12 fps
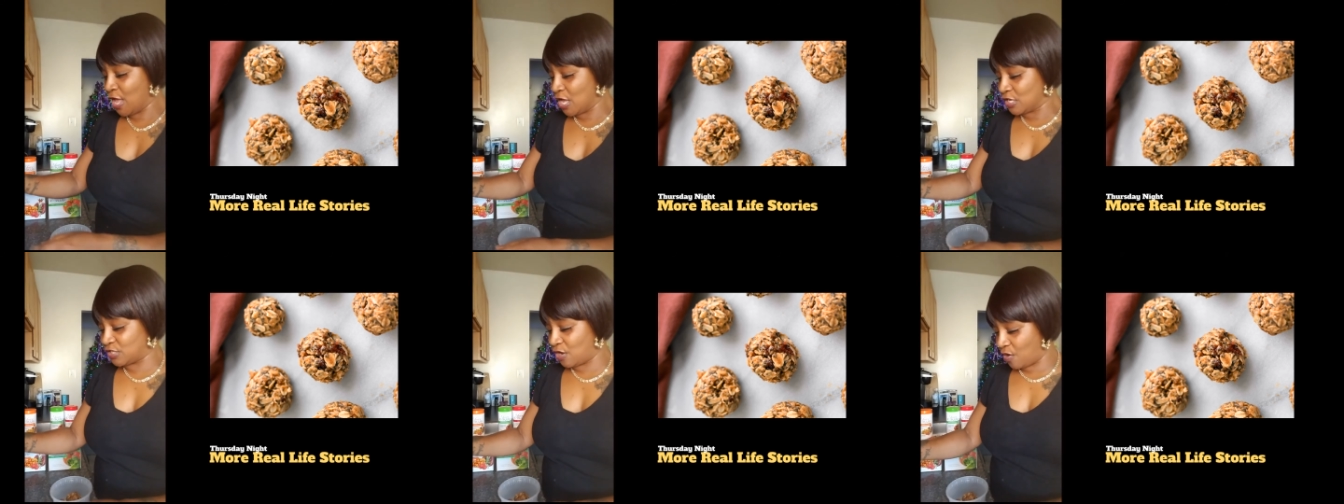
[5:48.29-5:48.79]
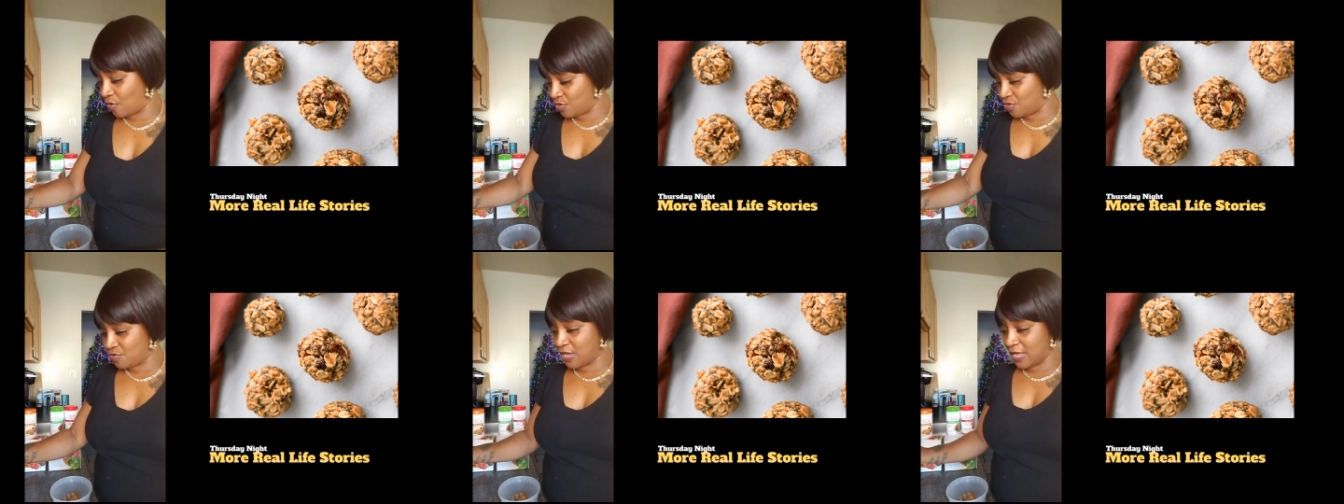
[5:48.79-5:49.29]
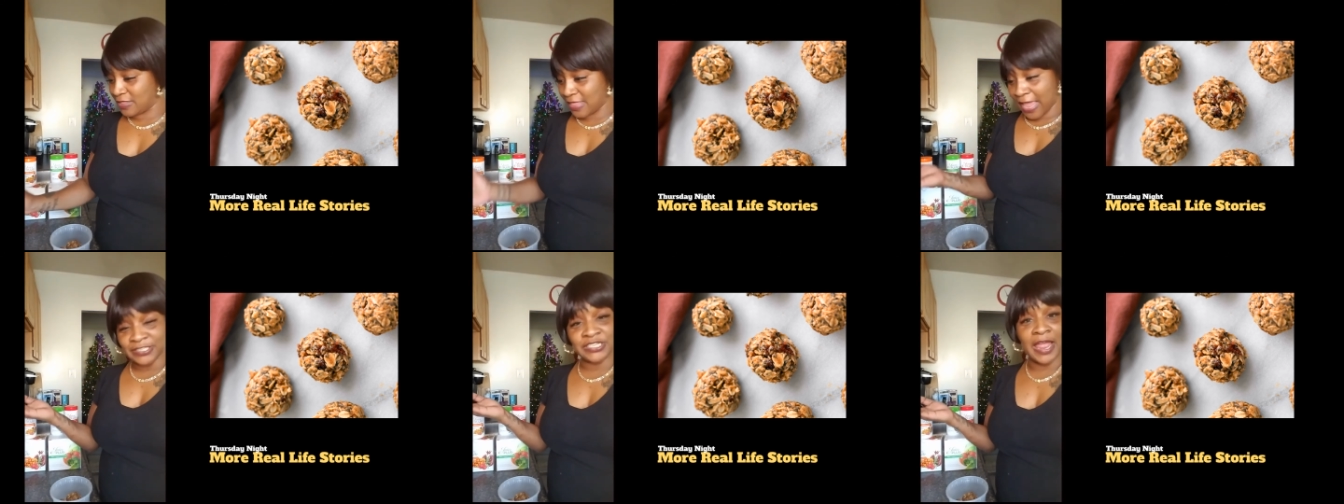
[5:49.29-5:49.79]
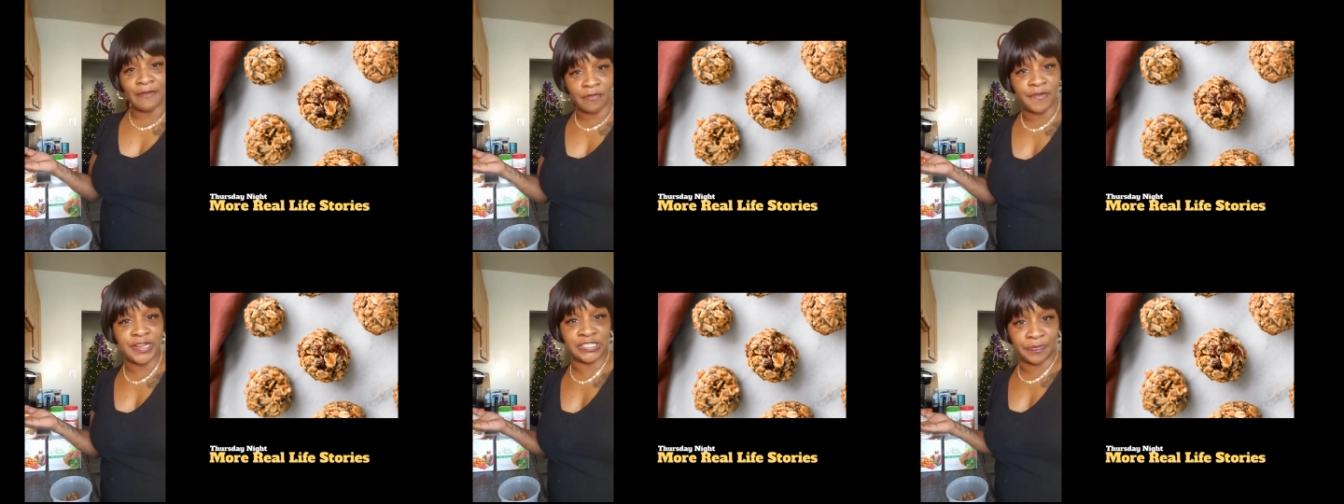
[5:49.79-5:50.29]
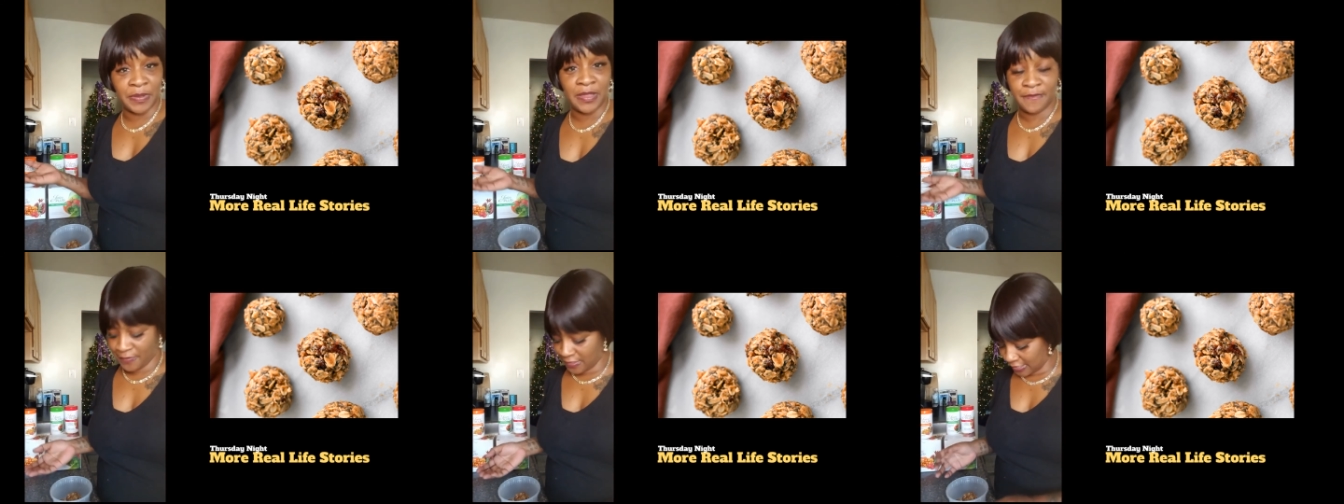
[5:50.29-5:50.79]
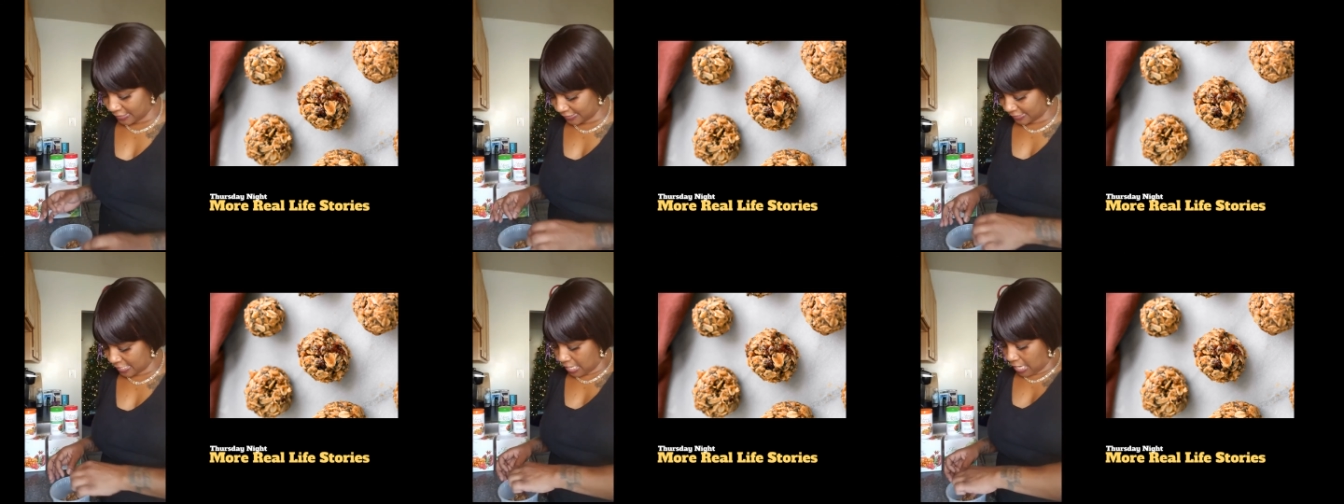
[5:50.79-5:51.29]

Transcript: So you can, they actually have a recipe for this.